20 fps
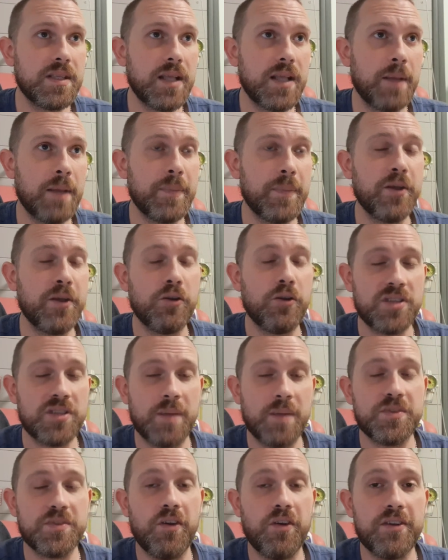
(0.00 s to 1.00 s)
and be hooked
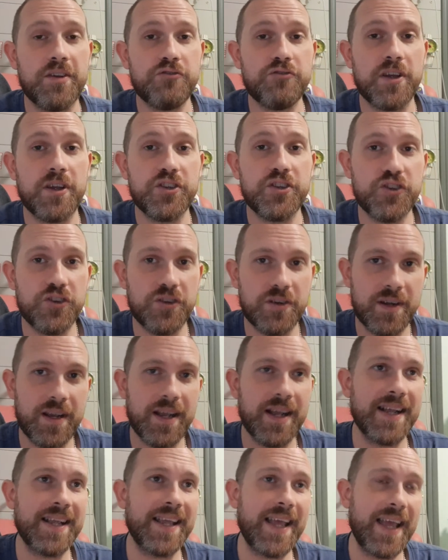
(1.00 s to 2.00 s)
up to hydration
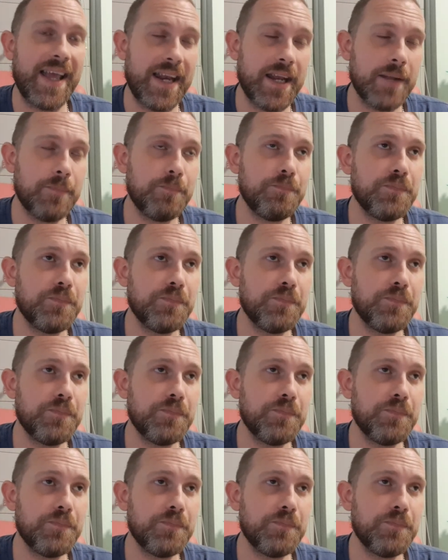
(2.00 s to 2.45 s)
again.